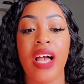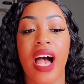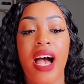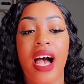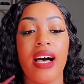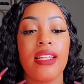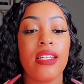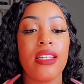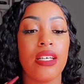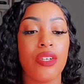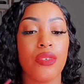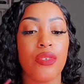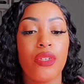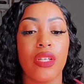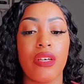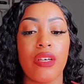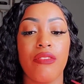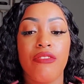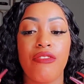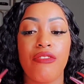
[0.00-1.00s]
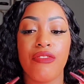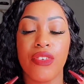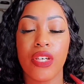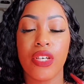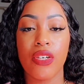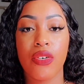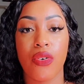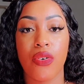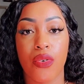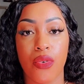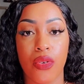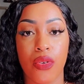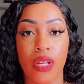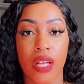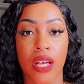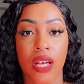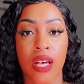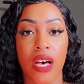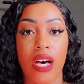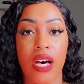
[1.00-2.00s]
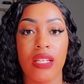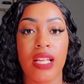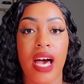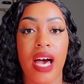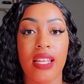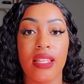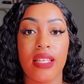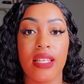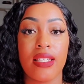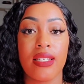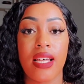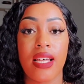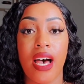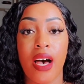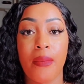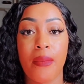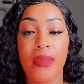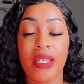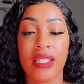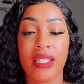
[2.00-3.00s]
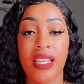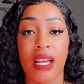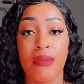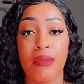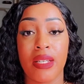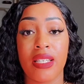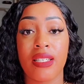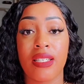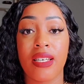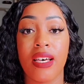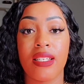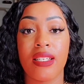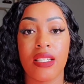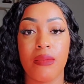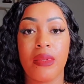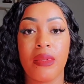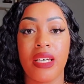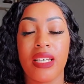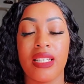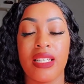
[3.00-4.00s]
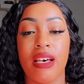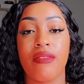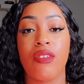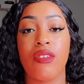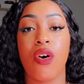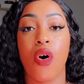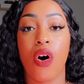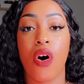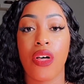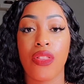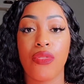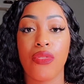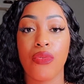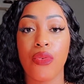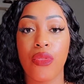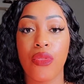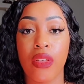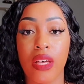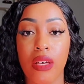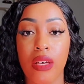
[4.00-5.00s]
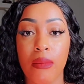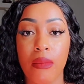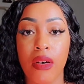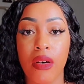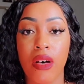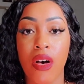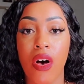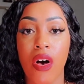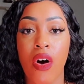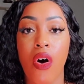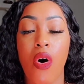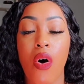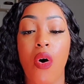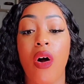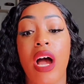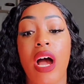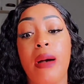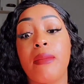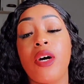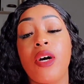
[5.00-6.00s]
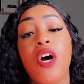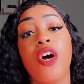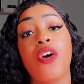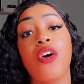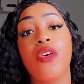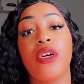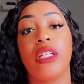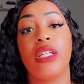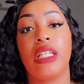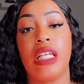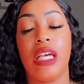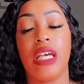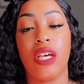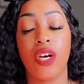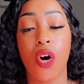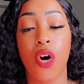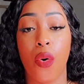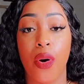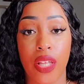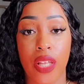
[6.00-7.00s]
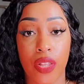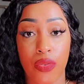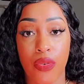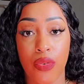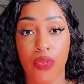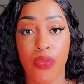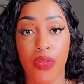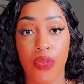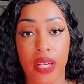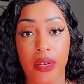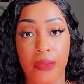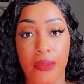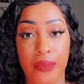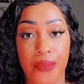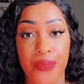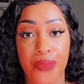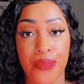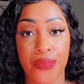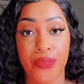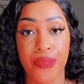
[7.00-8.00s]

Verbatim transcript: I literally feel a lot of these topics that I'm discussing because I've gone through them, or I'm currently going through them.